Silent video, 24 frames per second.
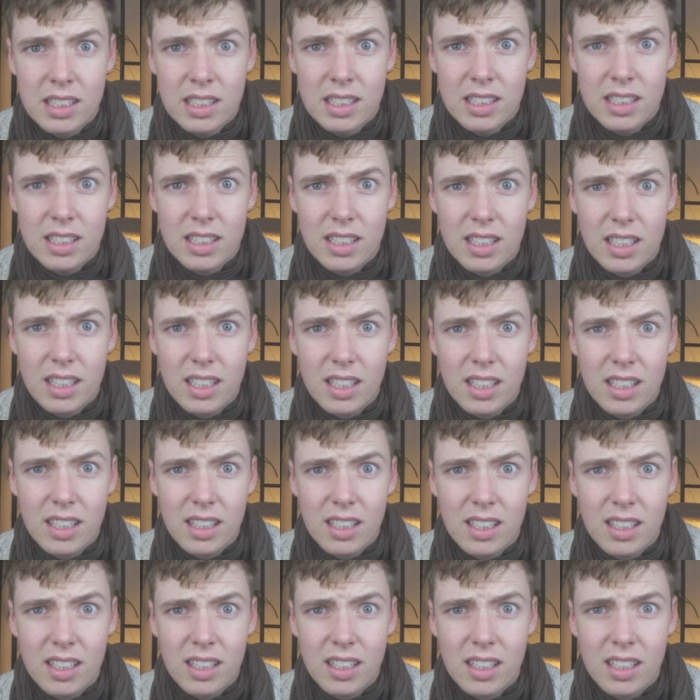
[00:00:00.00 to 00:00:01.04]

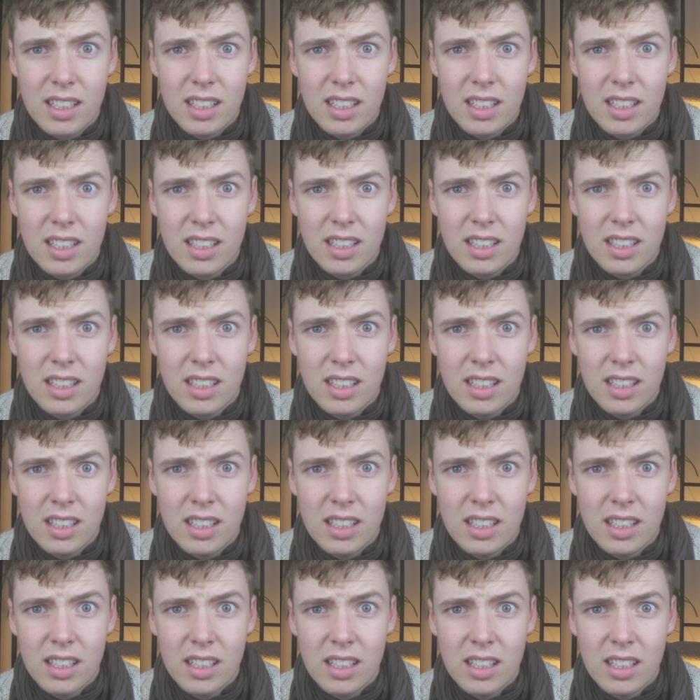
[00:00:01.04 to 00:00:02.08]

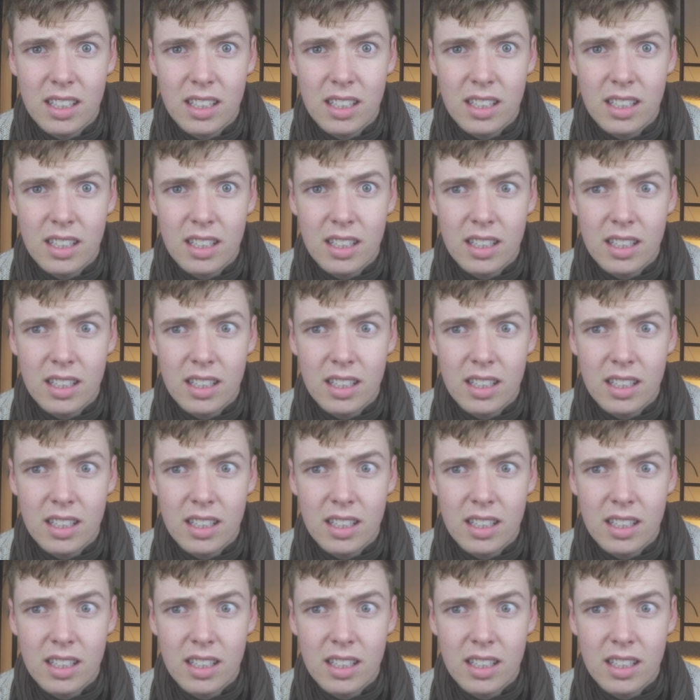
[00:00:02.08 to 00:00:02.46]
(no one is talking)